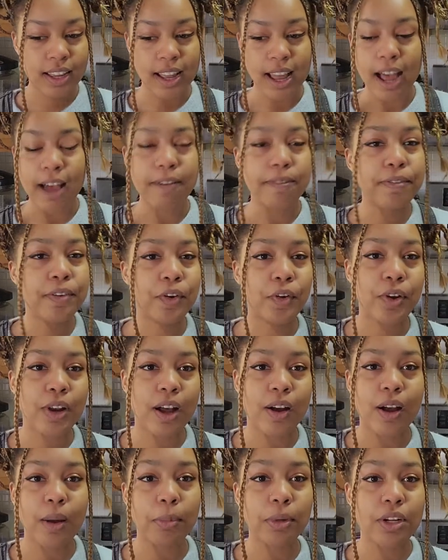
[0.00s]
I'll figure it
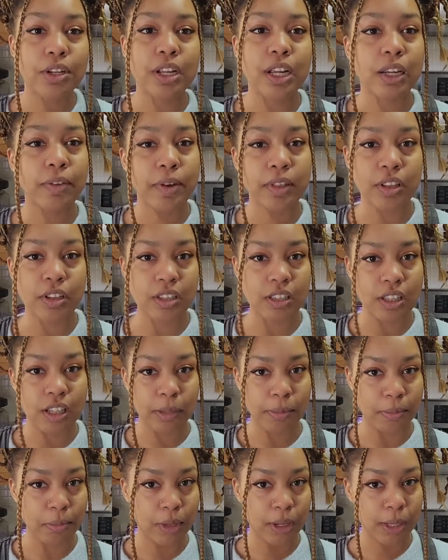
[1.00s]
out. I'm going to decorate this,
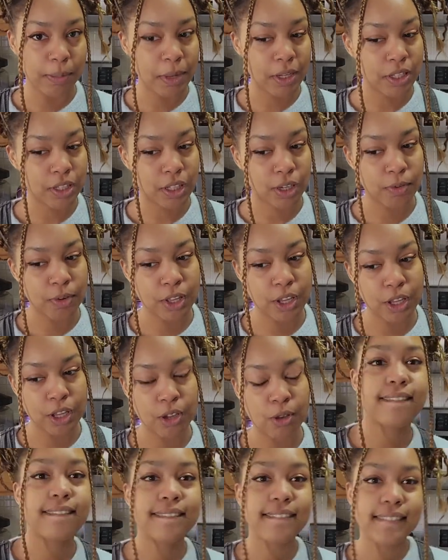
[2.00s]
make this look really
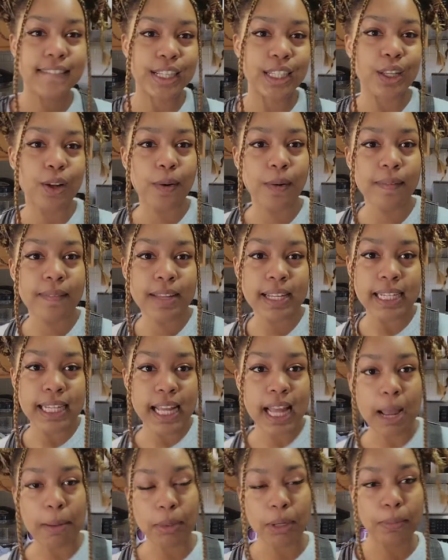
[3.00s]
cute. So
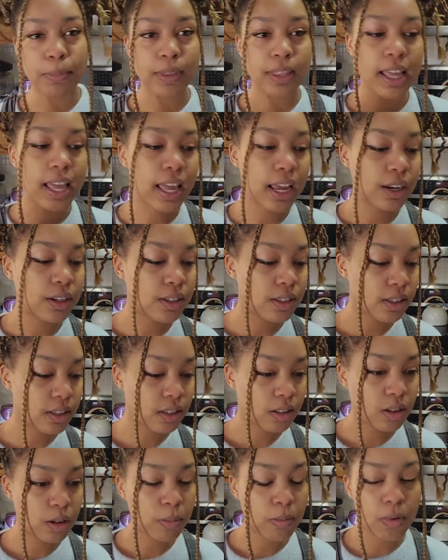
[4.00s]
I'm going to put the eggs
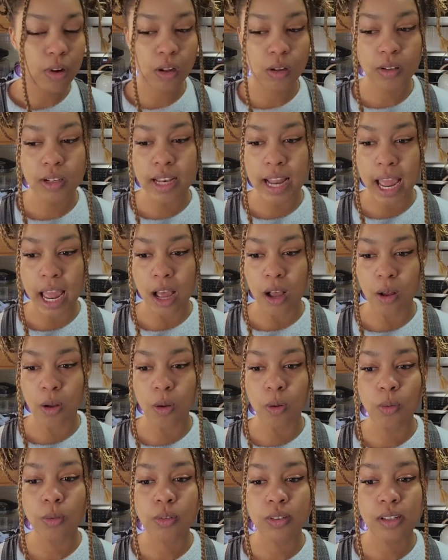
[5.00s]
to boil
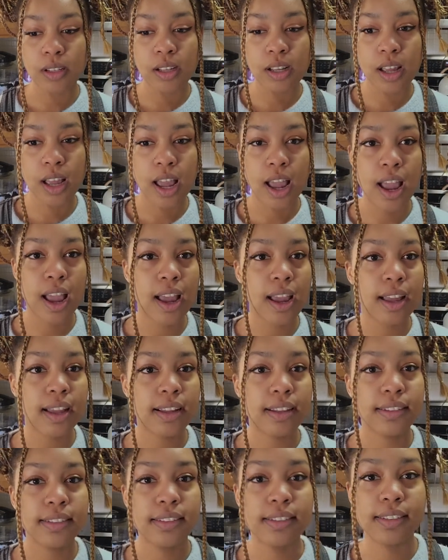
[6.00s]
now.
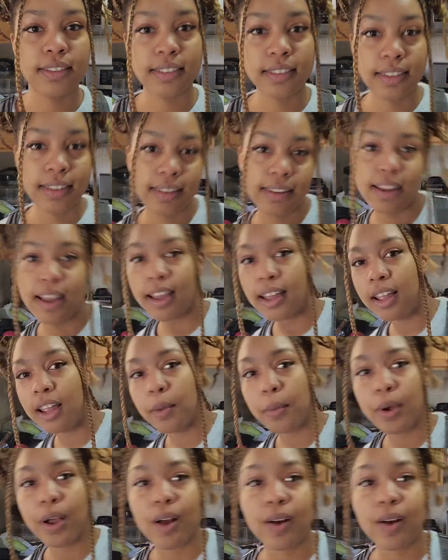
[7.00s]
And yeah, here we